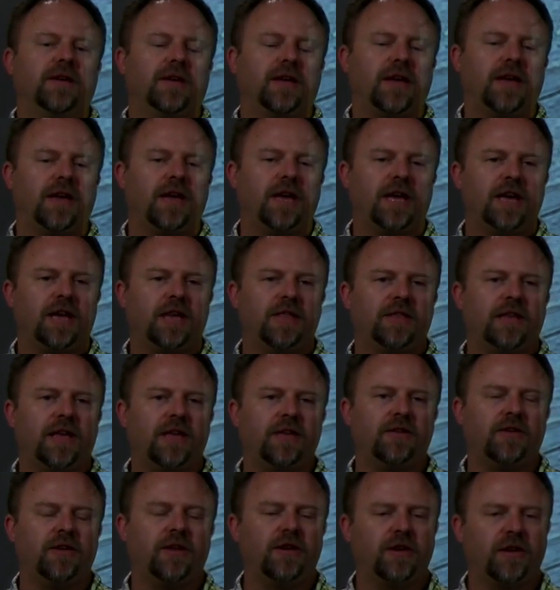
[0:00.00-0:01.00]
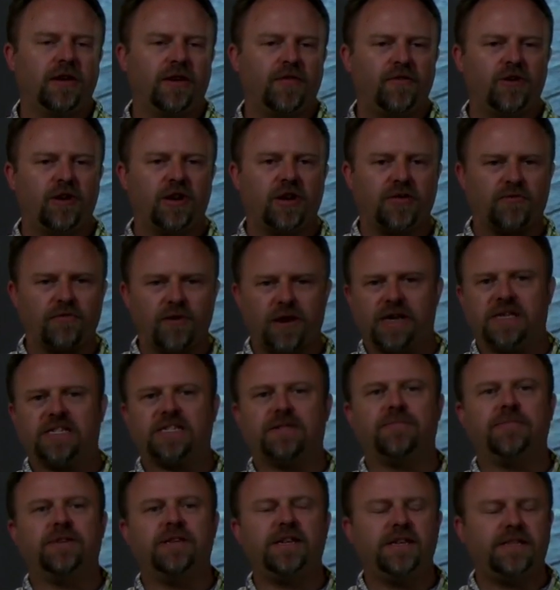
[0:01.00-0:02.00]
And then if you're going to write
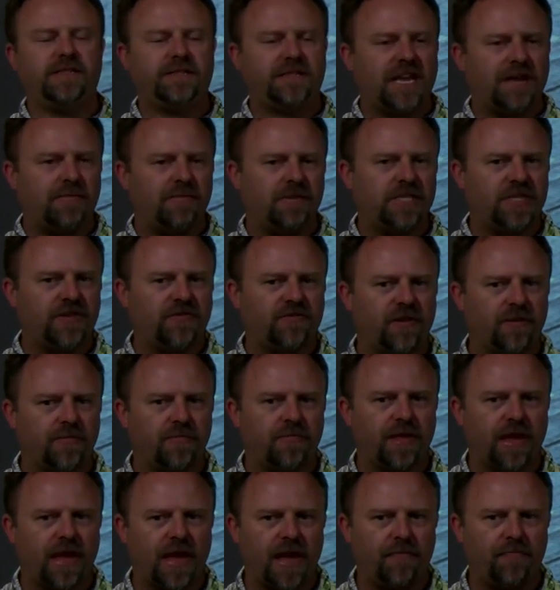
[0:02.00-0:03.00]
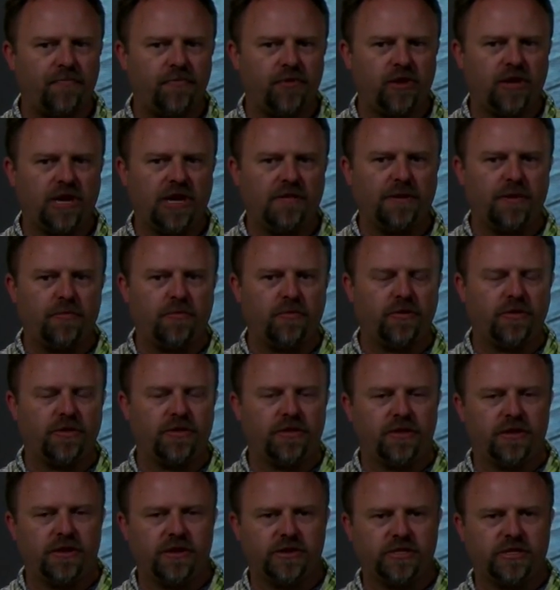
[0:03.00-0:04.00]
some need statements from that, you can come up with,
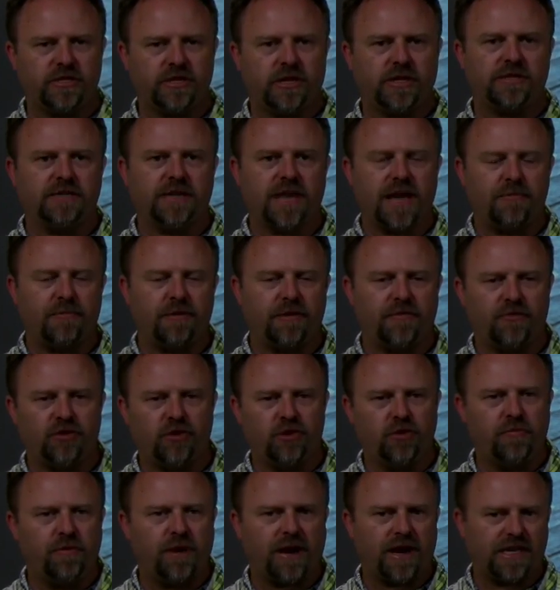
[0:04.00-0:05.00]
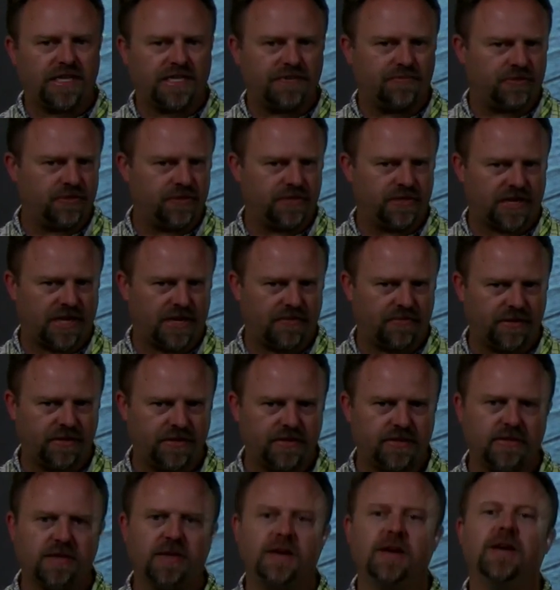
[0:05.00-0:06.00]
here's an example of two possible
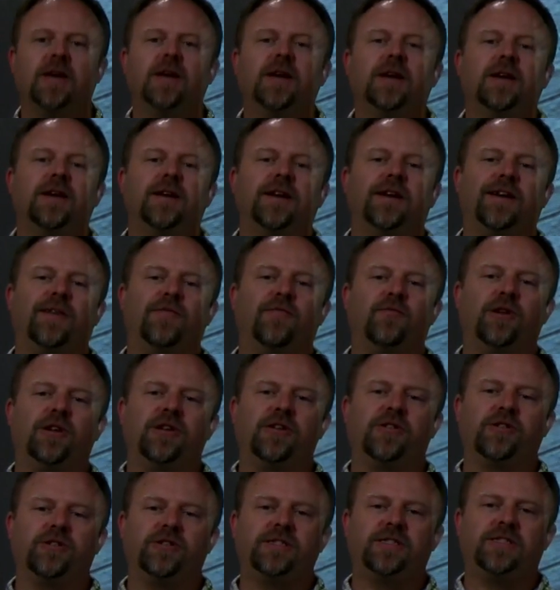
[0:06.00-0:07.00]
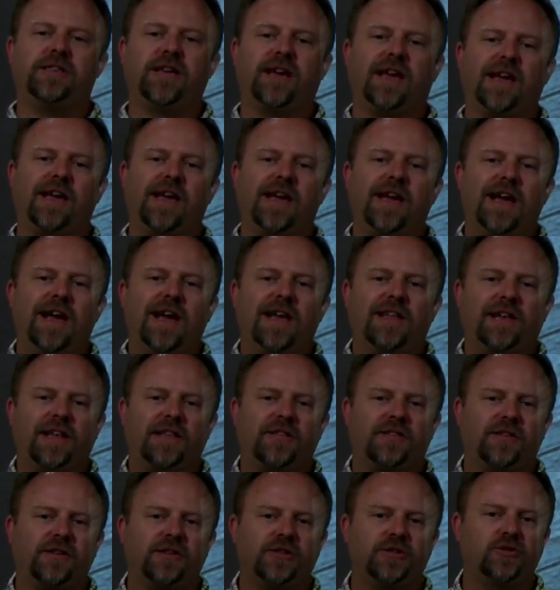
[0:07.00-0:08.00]
statements. One could say
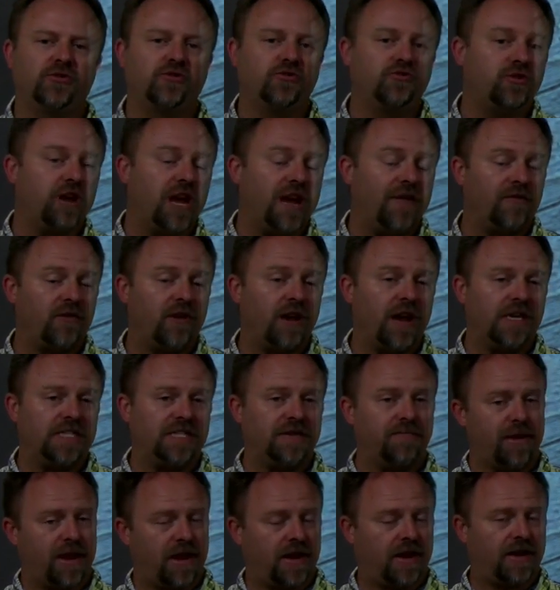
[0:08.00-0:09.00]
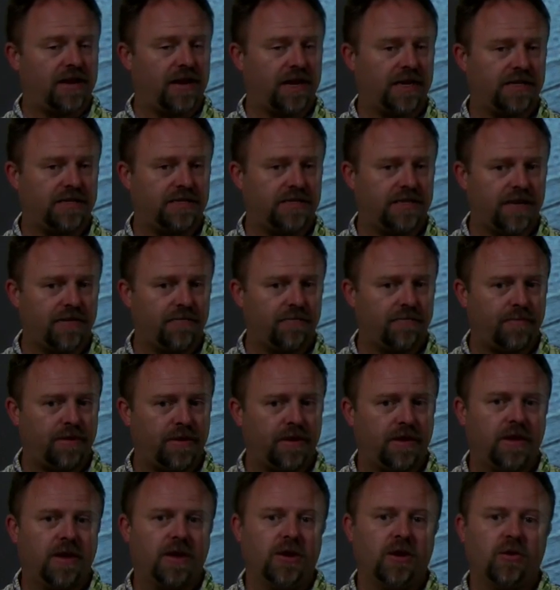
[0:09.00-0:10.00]
that the screwdriver has a magnetized tip,
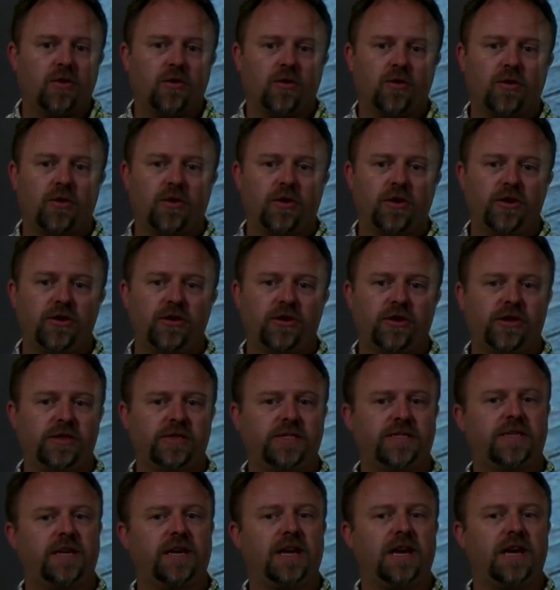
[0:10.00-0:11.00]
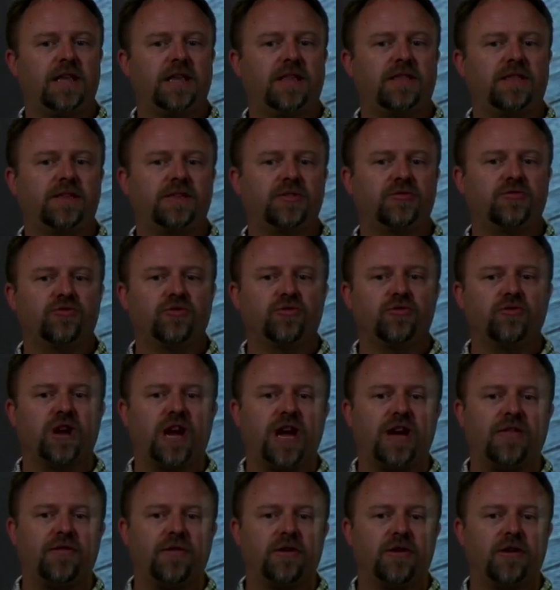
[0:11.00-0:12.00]
or you could say that the
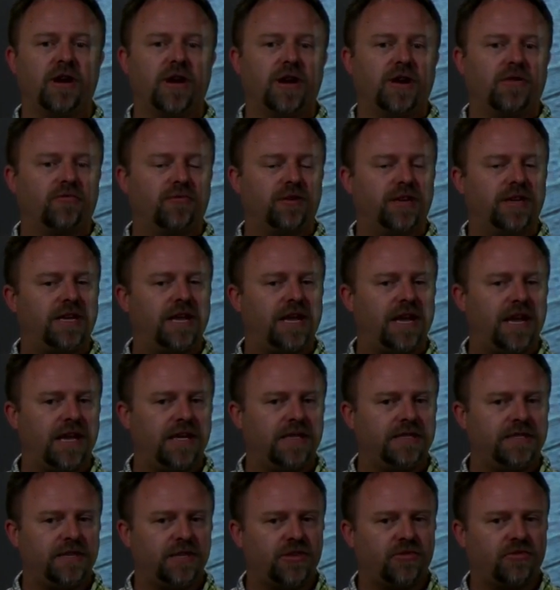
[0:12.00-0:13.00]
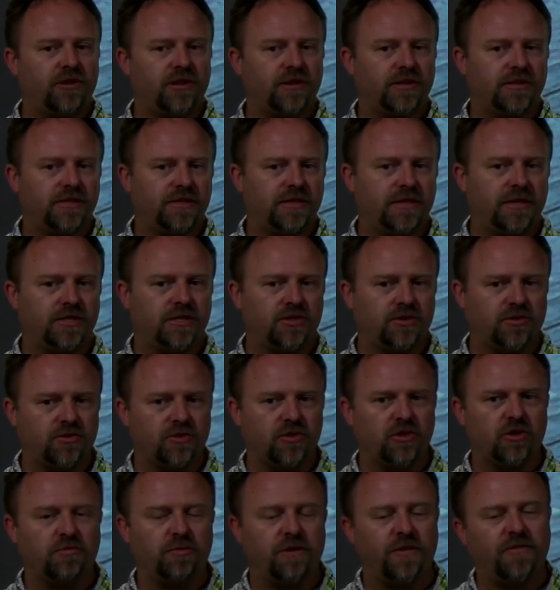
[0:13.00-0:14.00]
screwdriver retains the
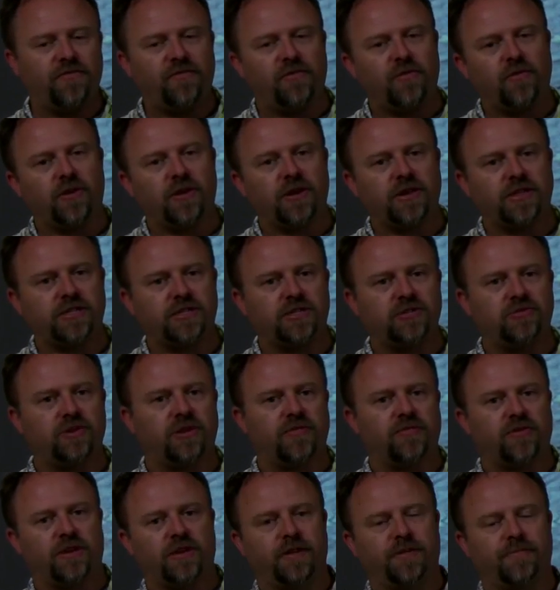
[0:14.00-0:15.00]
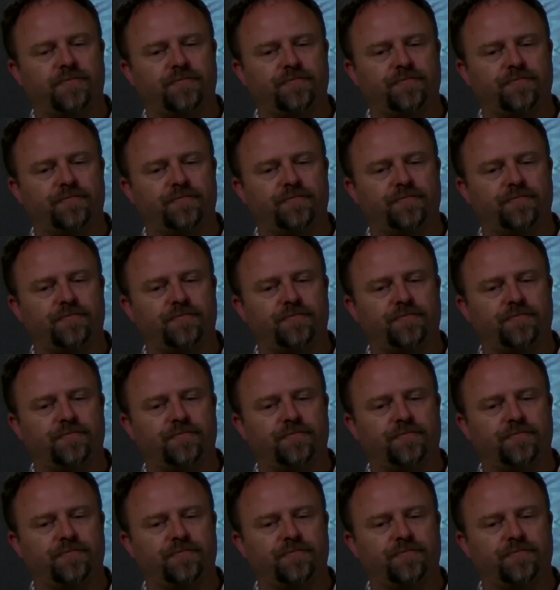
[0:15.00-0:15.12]
screw before it's driven.